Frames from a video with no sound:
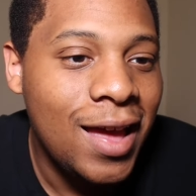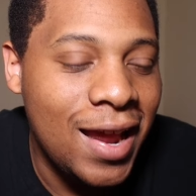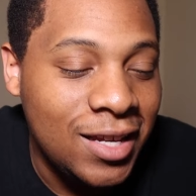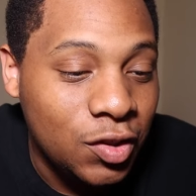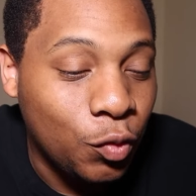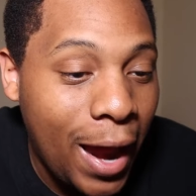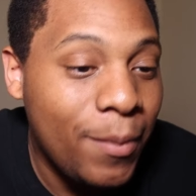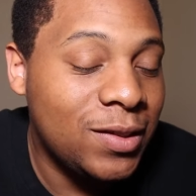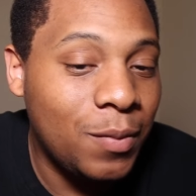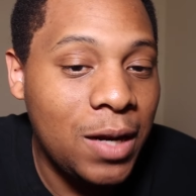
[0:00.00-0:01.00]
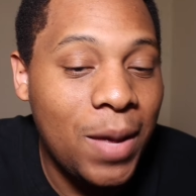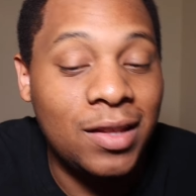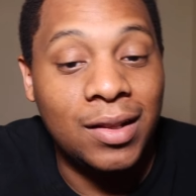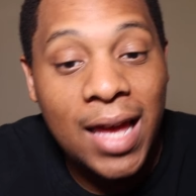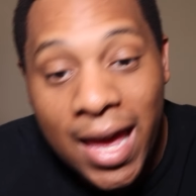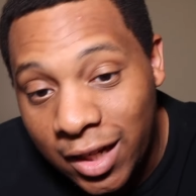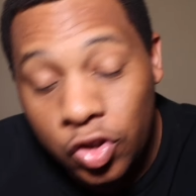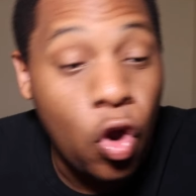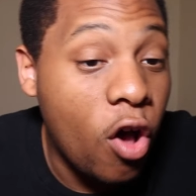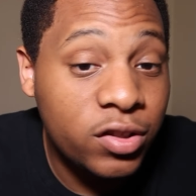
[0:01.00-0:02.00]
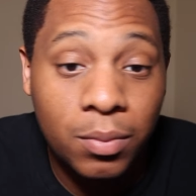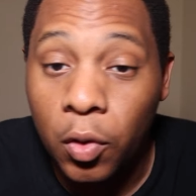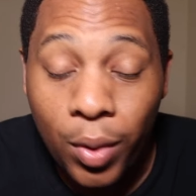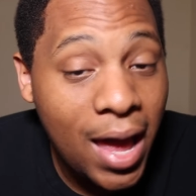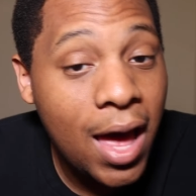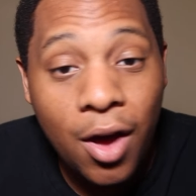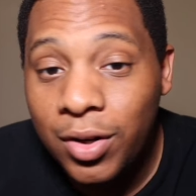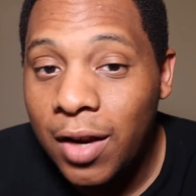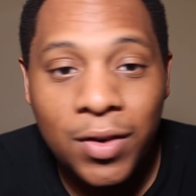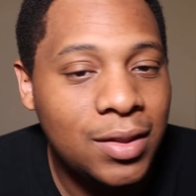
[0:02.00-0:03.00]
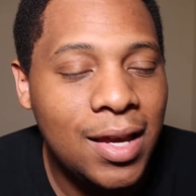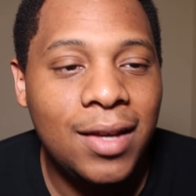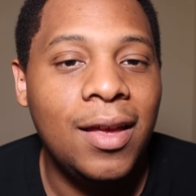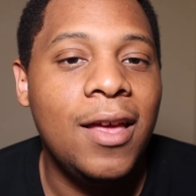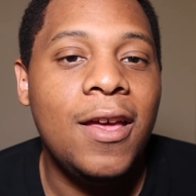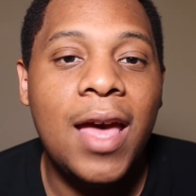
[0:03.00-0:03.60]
and he's grabbing somebody by the leg and toss him around and everything.